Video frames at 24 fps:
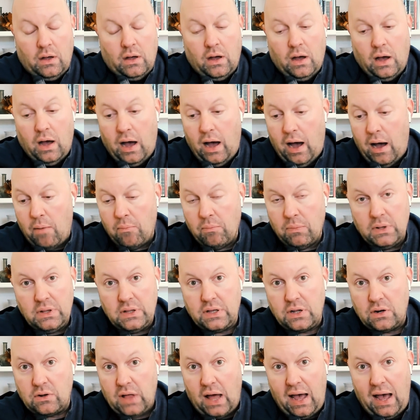
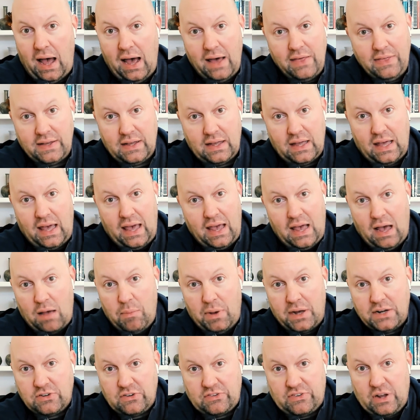I think AI
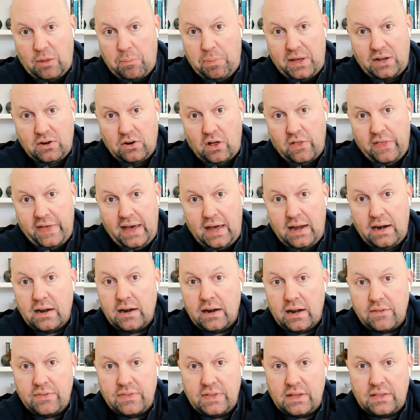might just upend all that, and
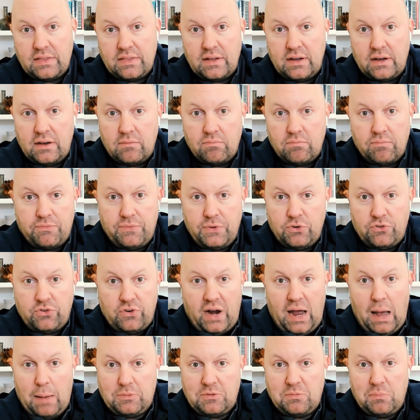I think the future
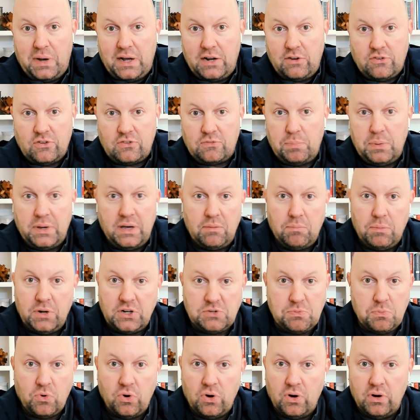apps might just be much
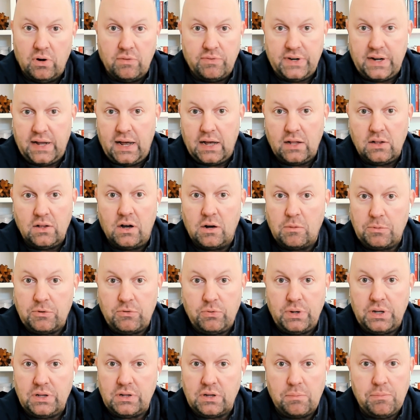more of a dialogue
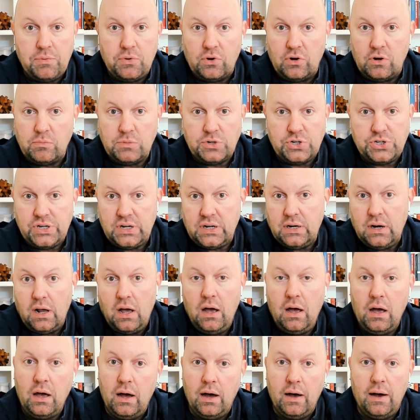between computer and machine.
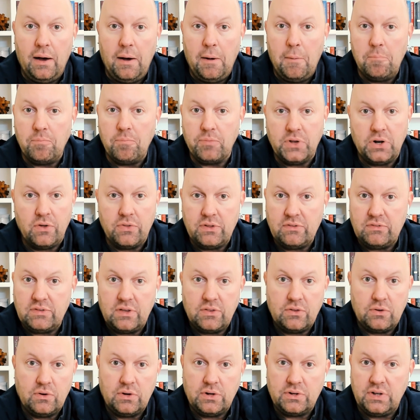This
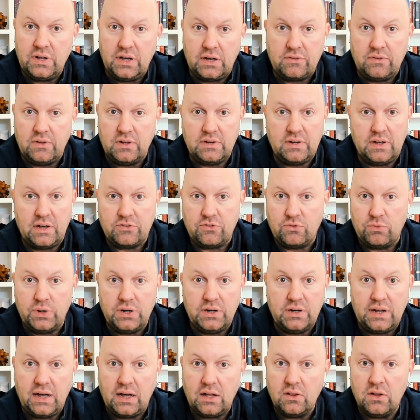either a text written
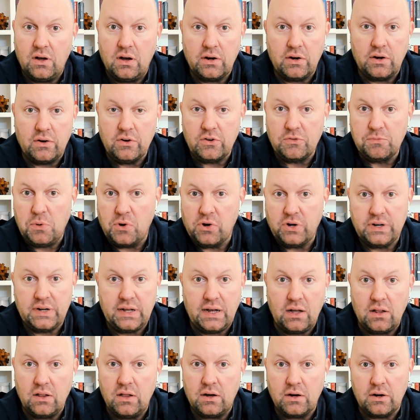dialogue or a spoken
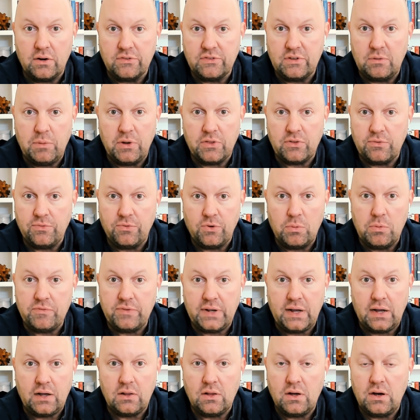dialogue or some other form of
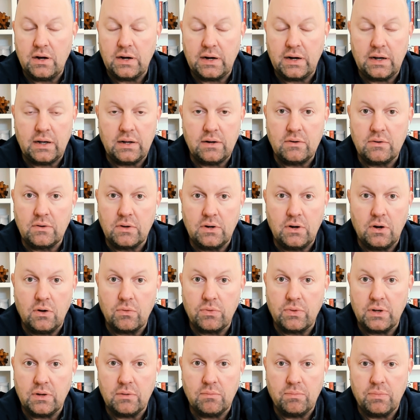dialogue, and
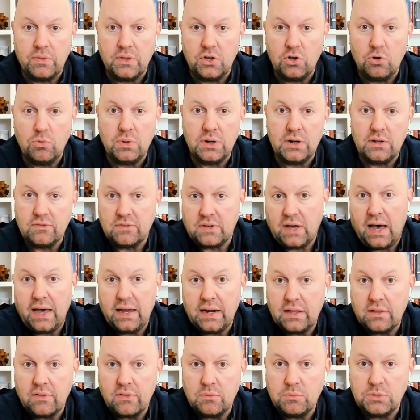the human is
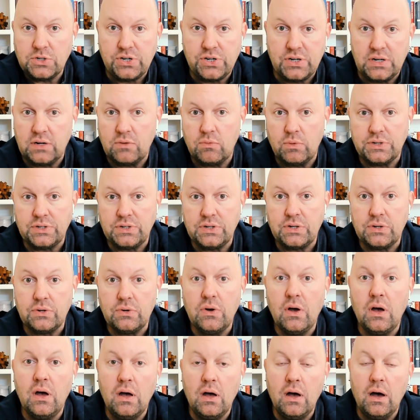guiding the machine in what to do,
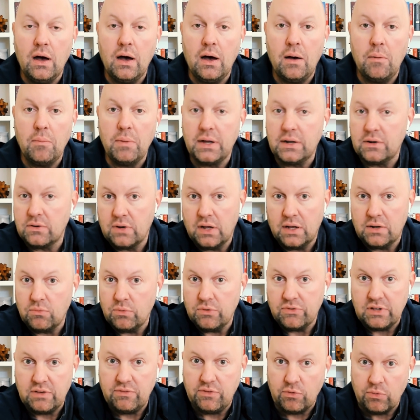and
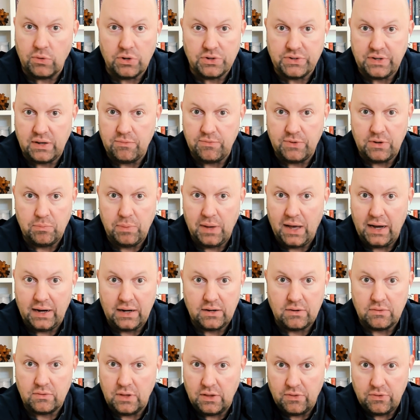receiving real time feedback,
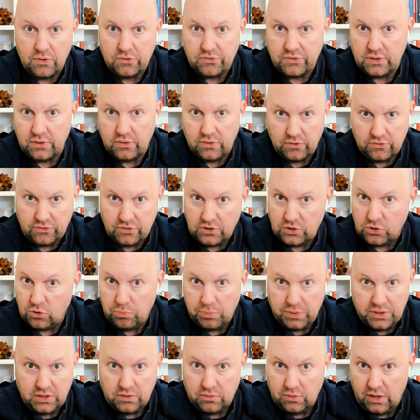and there's a loop,
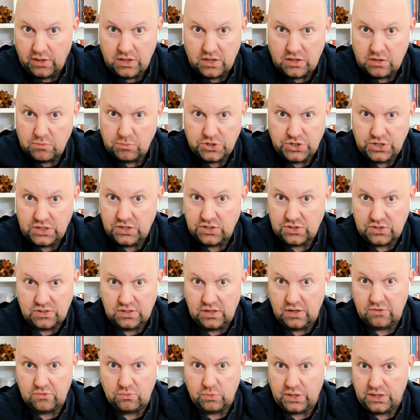and then the machine just
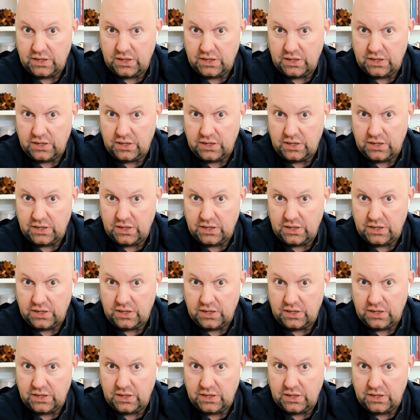does what it